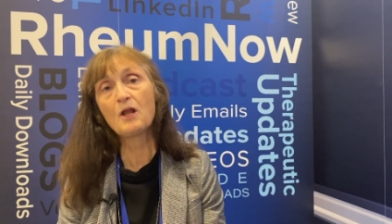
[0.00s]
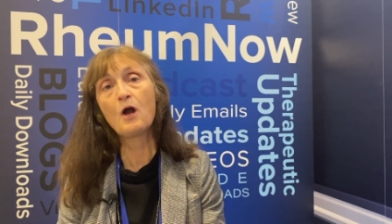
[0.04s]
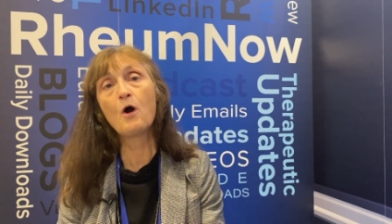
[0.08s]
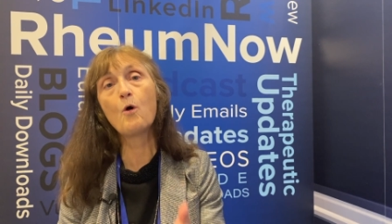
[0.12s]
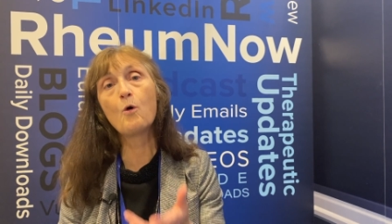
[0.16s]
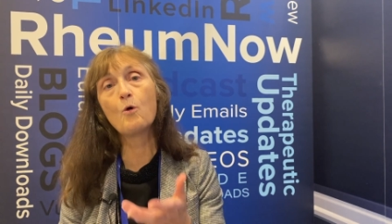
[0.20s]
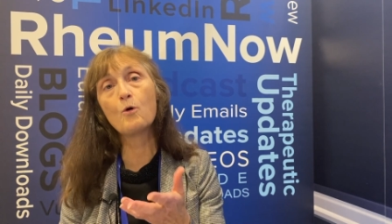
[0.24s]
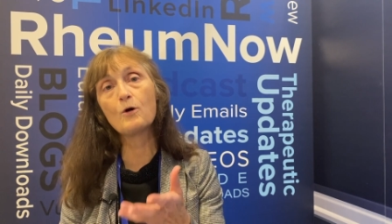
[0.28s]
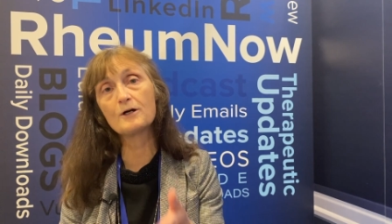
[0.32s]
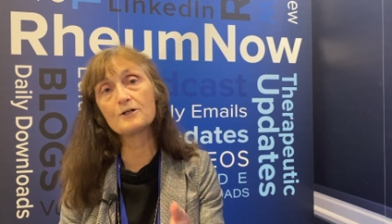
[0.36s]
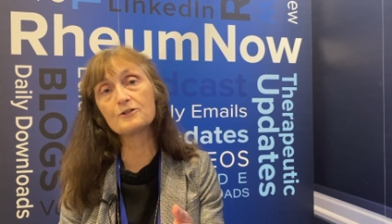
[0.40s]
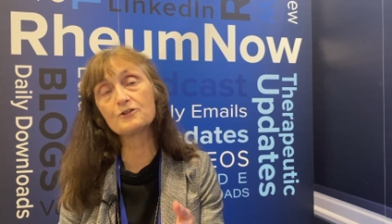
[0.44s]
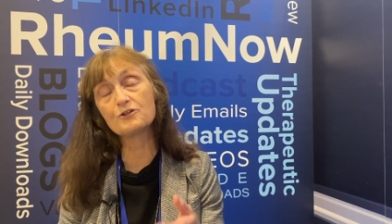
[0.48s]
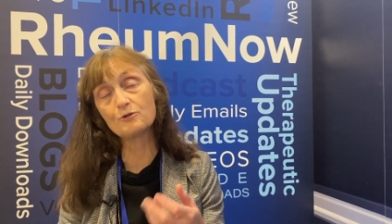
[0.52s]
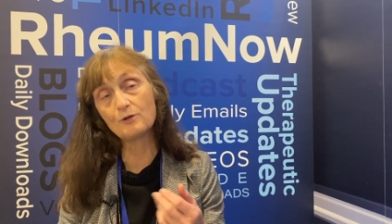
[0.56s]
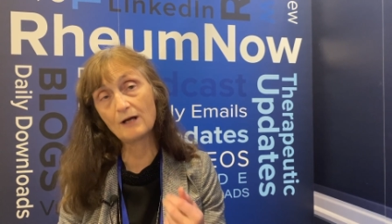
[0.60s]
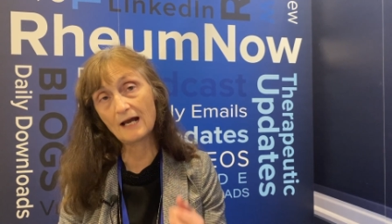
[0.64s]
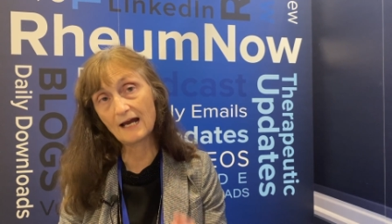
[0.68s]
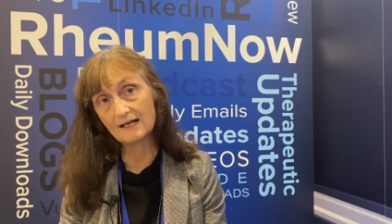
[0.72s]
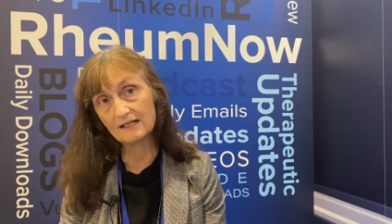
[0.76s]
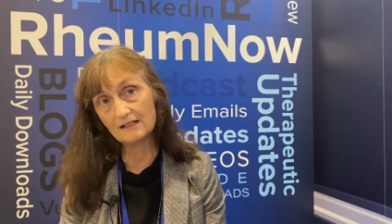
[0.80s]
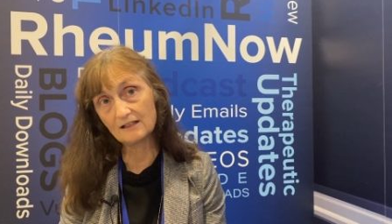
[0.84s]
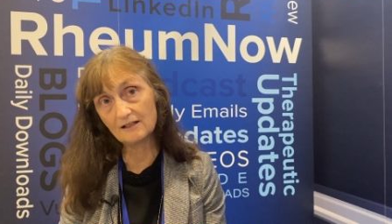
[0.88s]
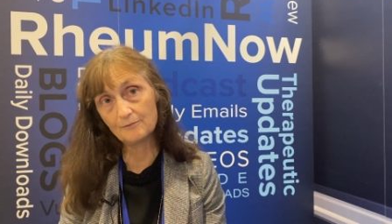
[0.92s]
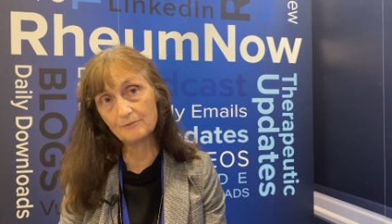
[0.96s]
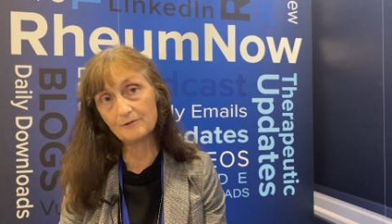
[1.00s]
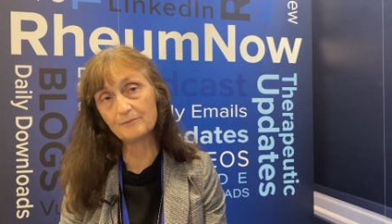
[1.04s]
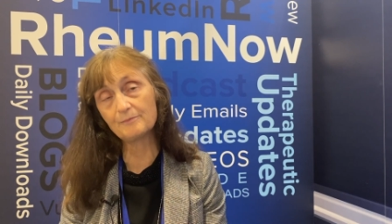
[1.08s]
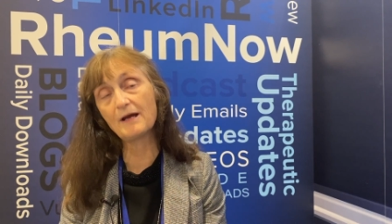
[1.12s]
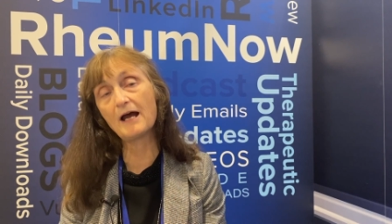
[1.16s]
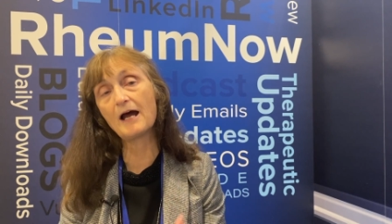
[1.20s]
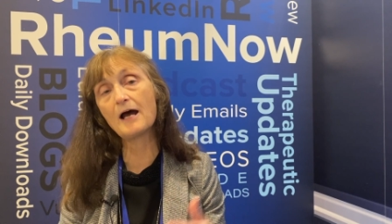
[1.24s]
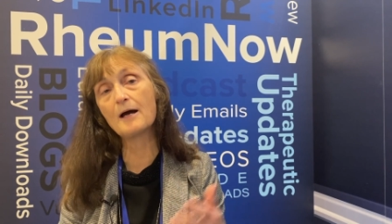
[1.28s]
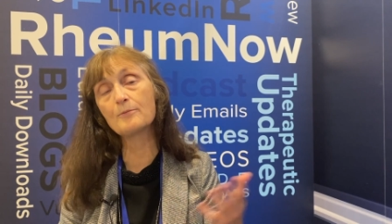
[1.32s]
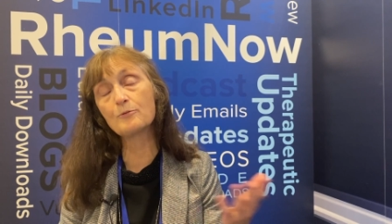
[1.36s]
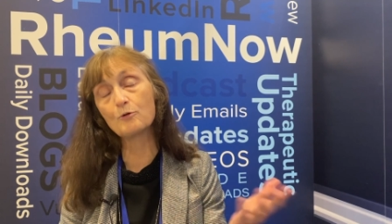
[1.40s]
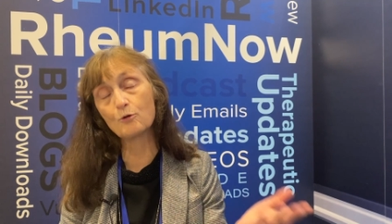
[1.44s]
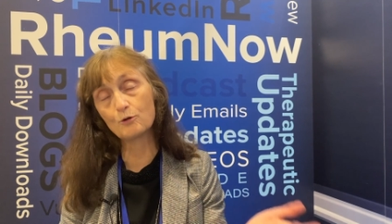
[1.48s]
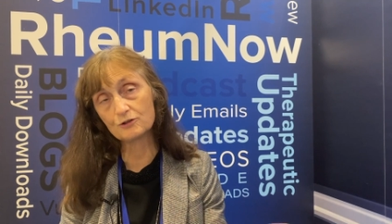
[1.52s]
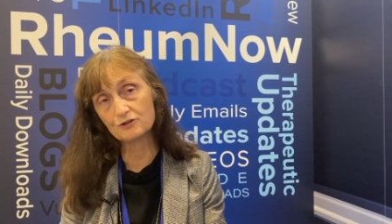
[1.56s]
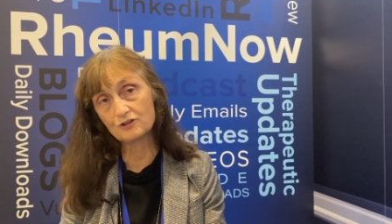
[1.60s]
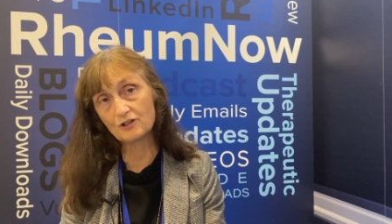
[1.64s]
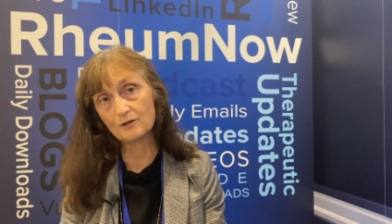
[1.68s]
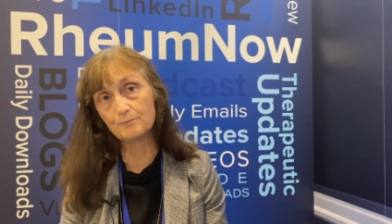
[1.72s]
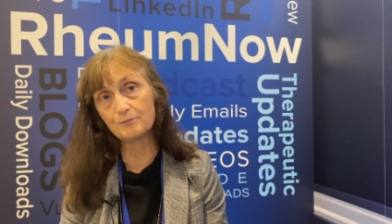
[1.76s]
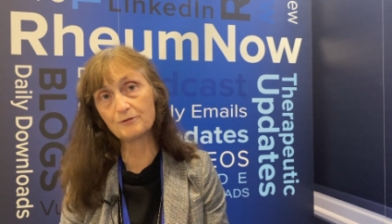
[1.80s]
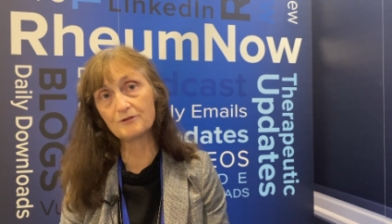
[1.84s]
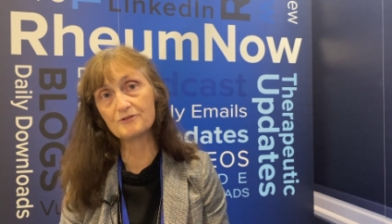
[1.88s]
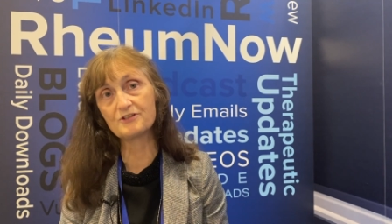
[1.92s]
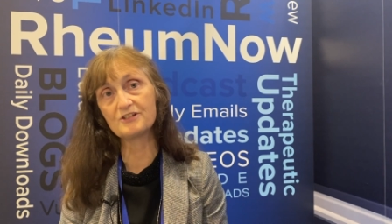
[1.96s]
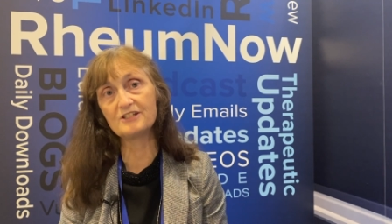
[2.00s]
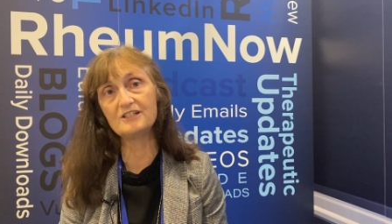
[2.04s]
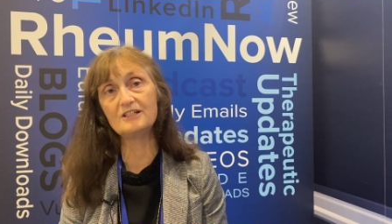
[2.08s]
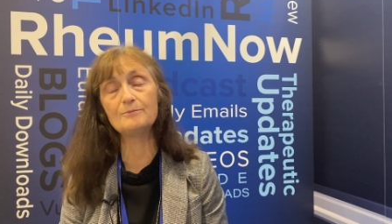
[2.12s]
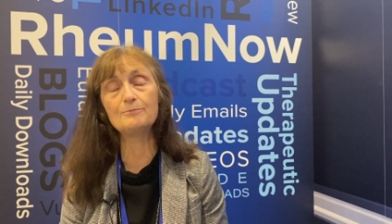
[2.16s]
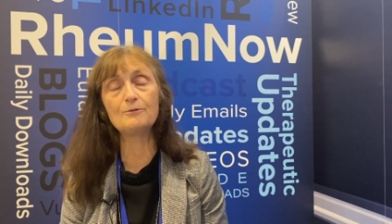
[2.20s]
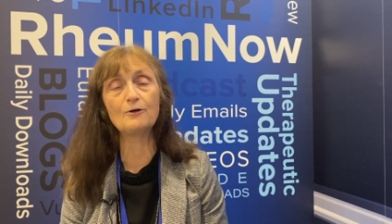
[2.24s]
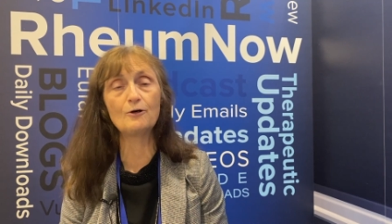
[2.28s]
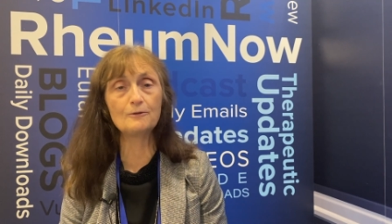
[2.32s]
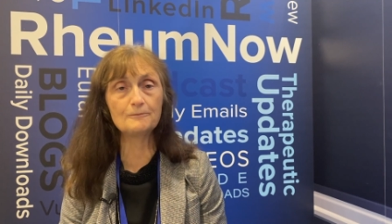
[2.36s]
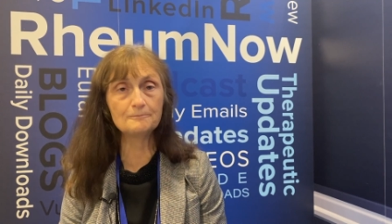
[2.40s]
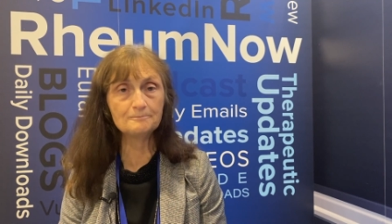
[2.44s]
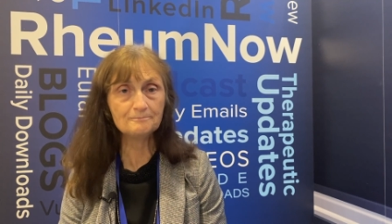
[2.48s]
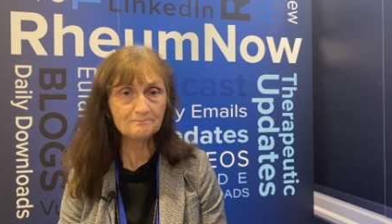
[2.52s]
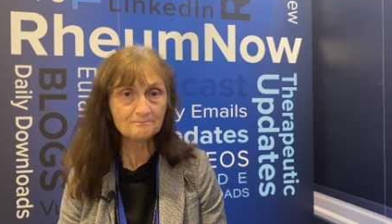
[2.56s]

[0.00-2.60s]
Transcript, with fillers: or to adalimumab or to placebo.